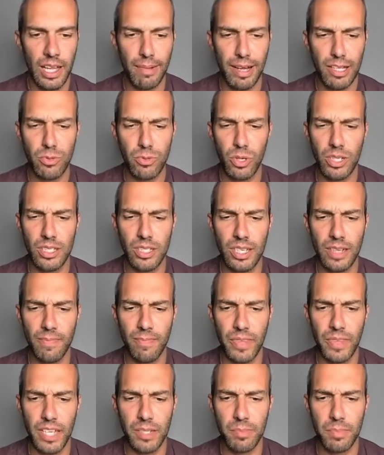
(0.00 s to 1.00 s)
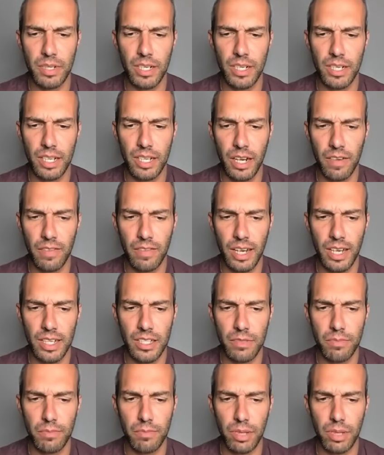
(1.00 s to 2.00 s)
Blastoise has been a kind of
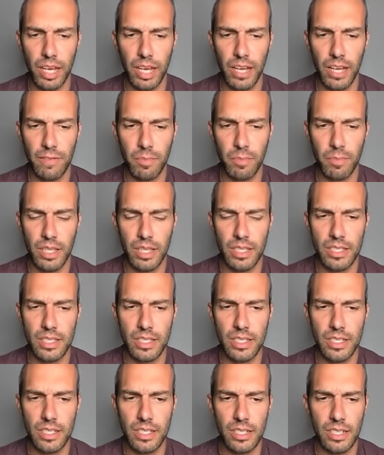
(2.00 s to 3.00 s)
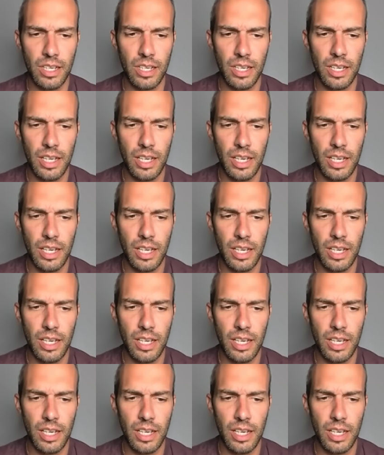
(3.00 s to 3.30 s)
nice play for me this season.